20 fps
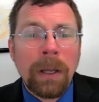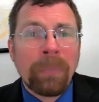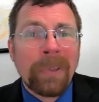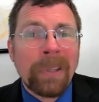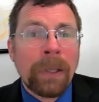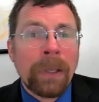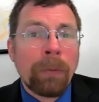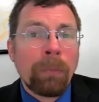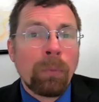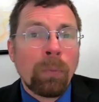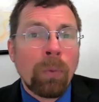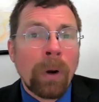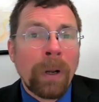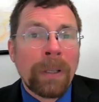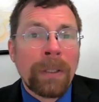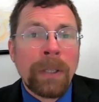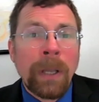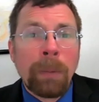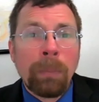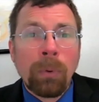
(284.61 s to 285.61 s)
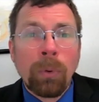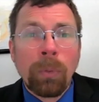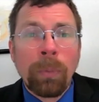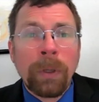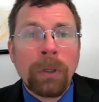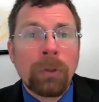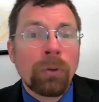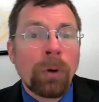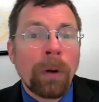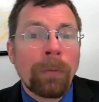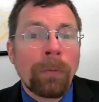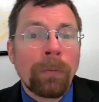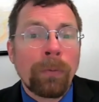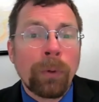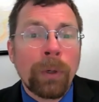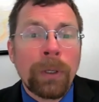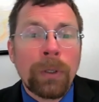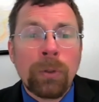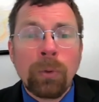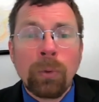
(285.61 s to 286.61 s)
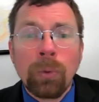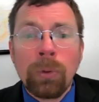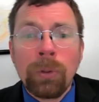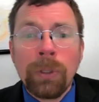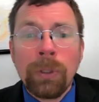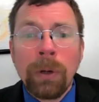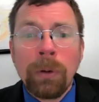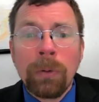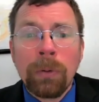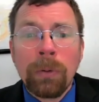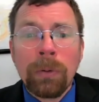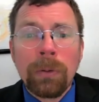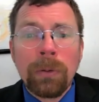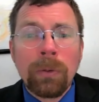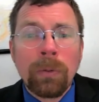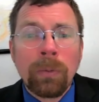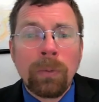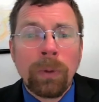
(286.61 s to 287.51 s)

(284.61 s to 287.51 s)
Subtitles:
One example would be drug-free school zones,